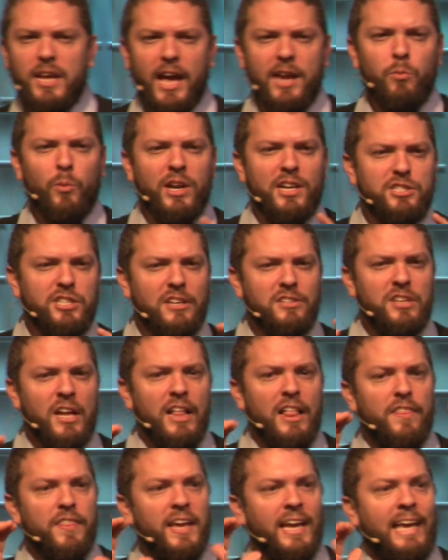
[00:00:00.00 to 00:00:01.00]
and when it says
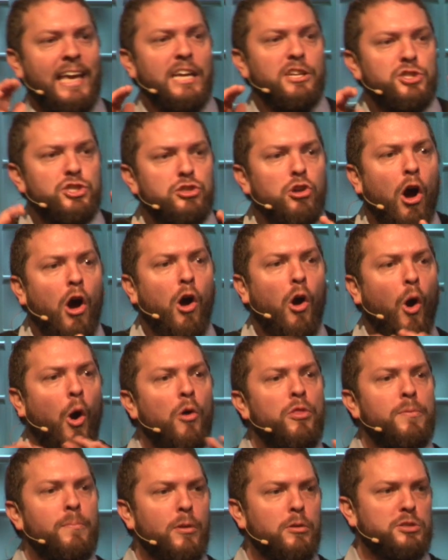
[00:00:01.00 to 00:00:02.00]
that he saw all
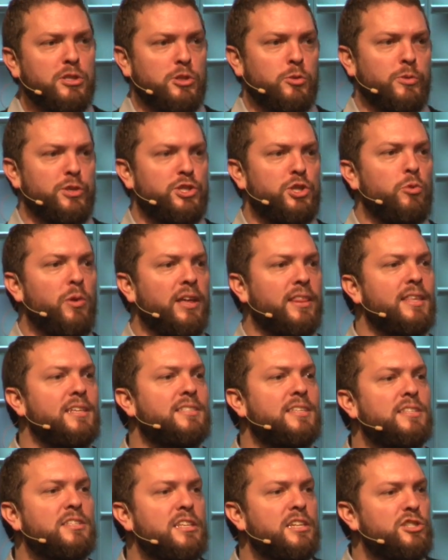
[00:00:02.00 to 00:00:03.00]
that Moses was doing, this
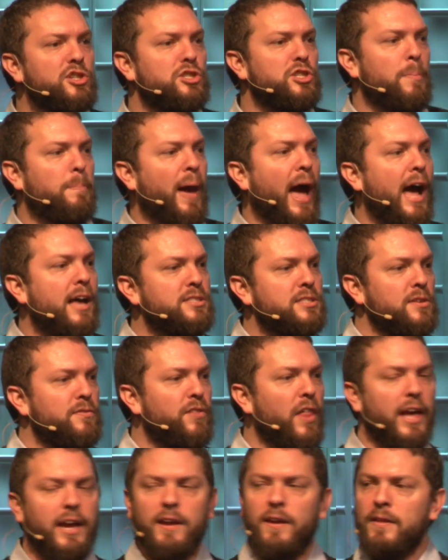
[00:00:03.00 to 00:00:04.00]
isn't just a passive,
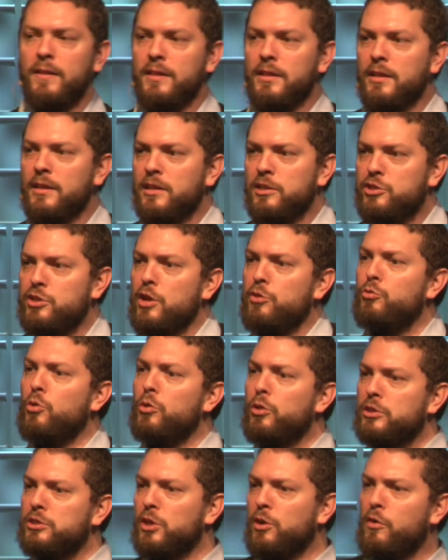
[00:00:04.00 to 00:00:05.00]
like Jethro
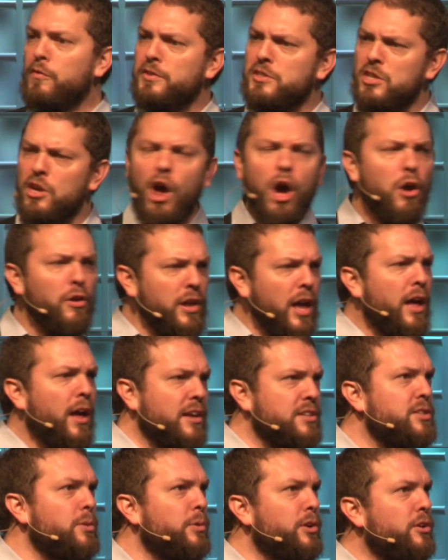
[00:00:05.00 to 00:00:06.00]
looked it over and said, "Oh yeah, I
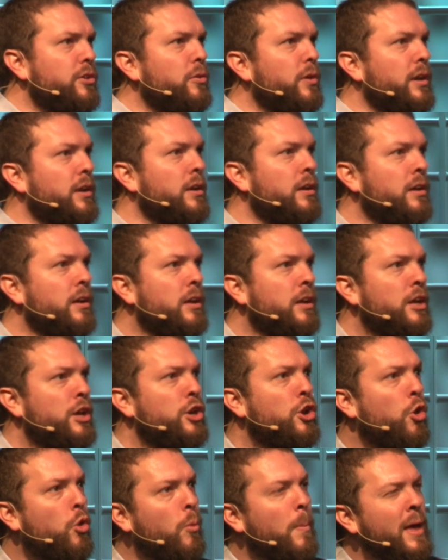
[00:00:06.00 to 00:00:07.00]
see what you're doing."
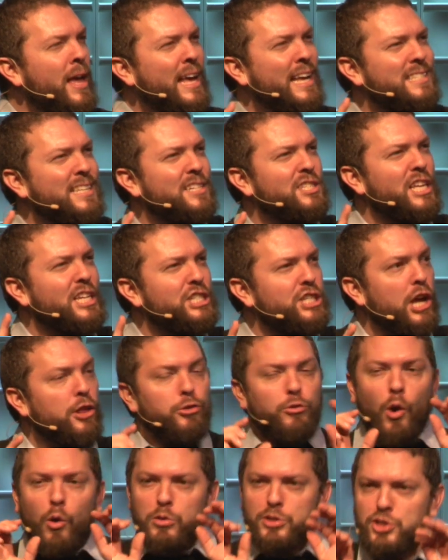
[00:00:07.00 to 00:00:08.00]
No, it says that
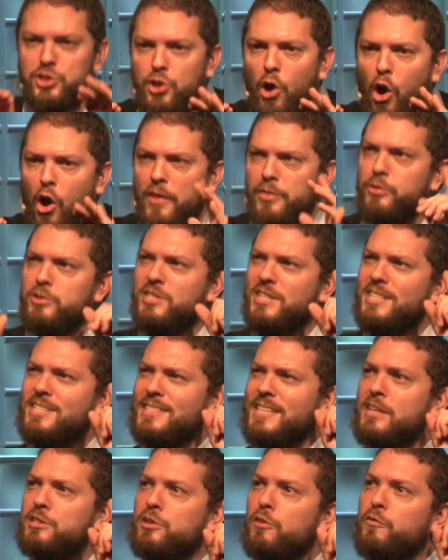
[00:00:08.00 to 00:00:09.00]
Jethro saw. There's this
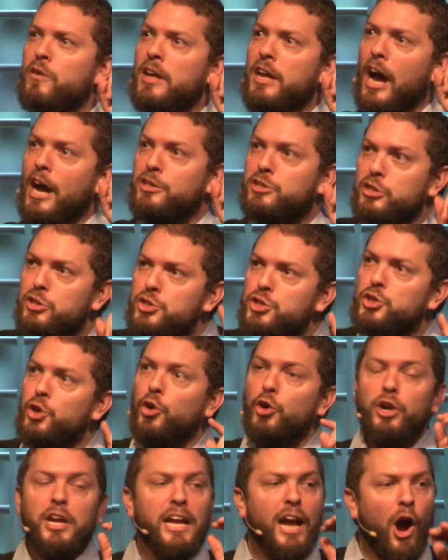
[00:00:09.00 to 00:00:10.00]
sense of a
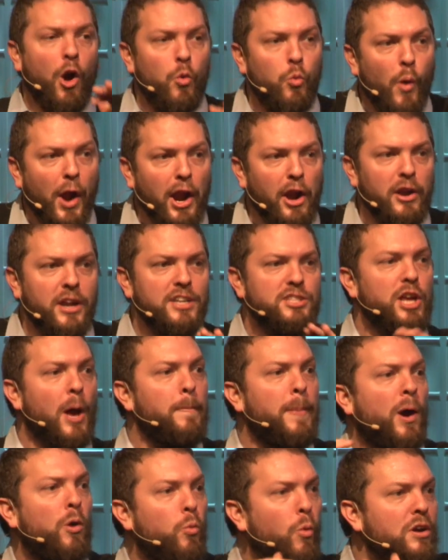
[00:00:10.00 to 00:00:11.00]
discerning awareness
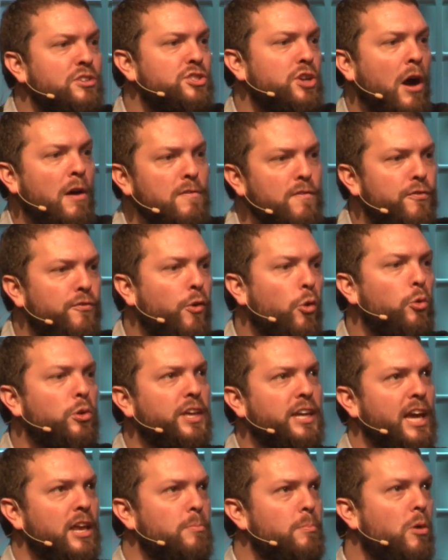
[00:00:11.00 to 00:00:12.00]
about what's
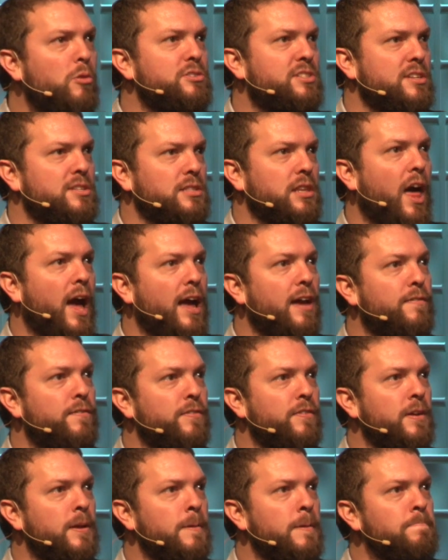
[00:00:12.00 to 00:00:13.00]
unfolding in Moses' life.
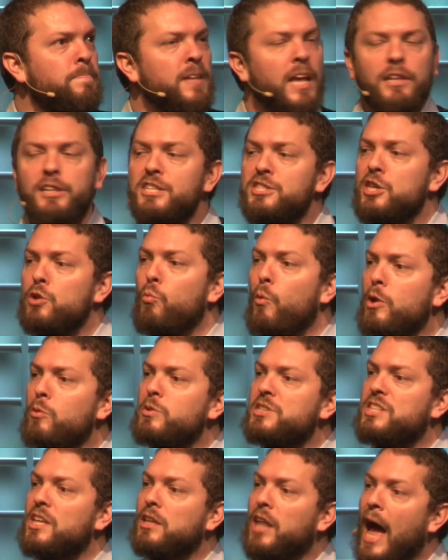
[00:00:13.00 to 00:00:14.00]
Listen, when
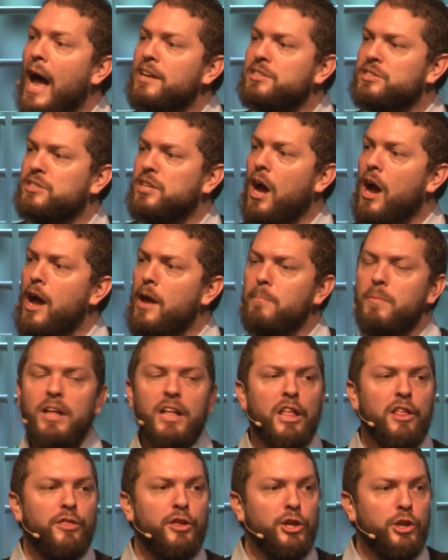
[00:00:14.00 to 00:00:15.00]
was the last time
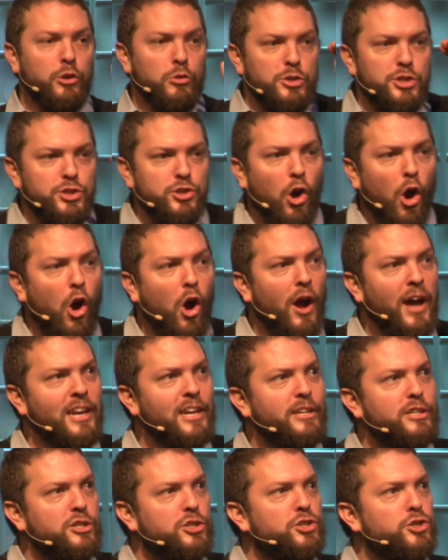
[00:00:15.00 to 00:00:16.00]
that you saw in a
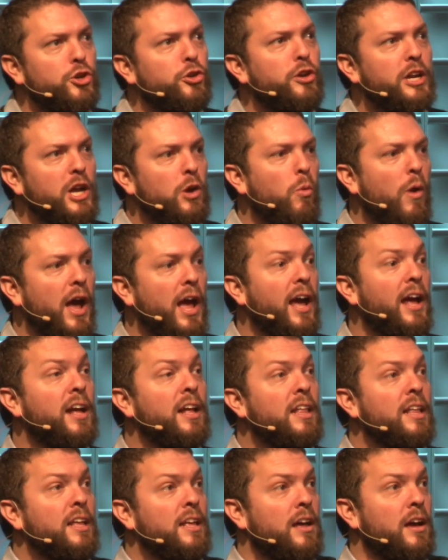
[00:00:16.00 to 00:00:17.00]
discerning way
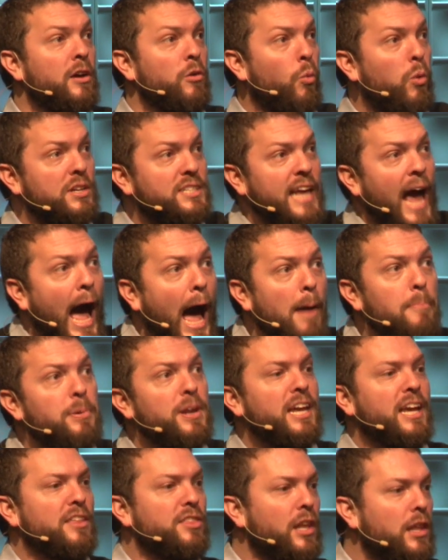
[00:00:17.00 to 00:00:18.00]
what's
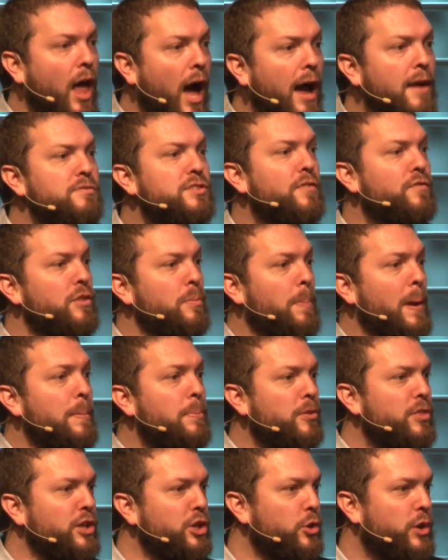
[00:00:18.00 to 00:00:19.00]
happening in the lives of the people
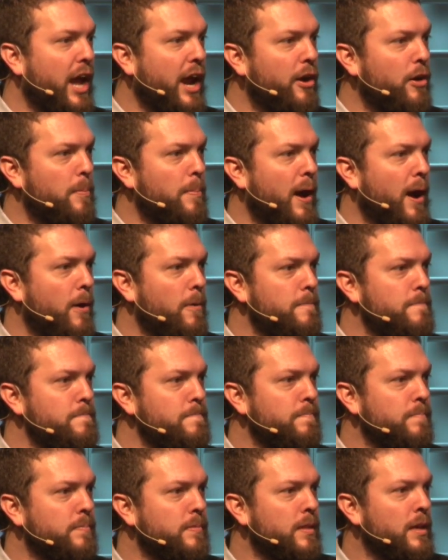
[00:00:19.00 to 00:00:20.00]
that you care about?
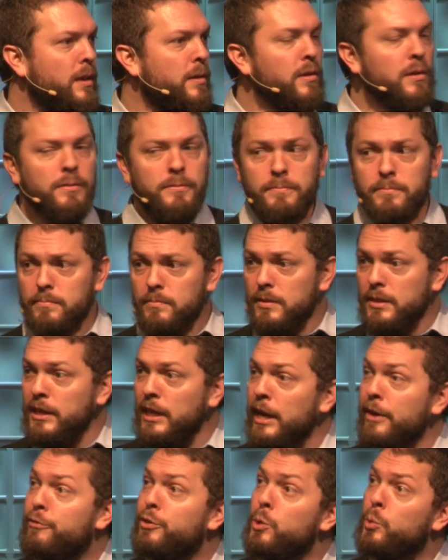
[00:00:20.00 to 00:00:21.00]

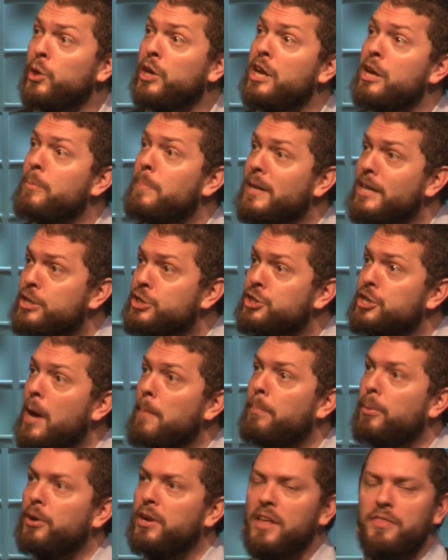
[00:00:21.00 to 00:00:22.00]
If you were going to be a
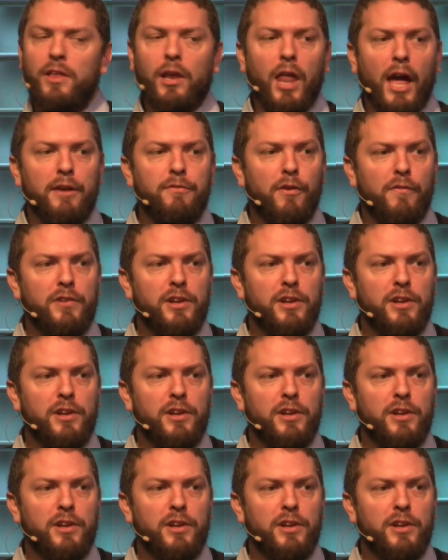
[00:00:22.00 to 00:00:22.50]
shepherd in the life of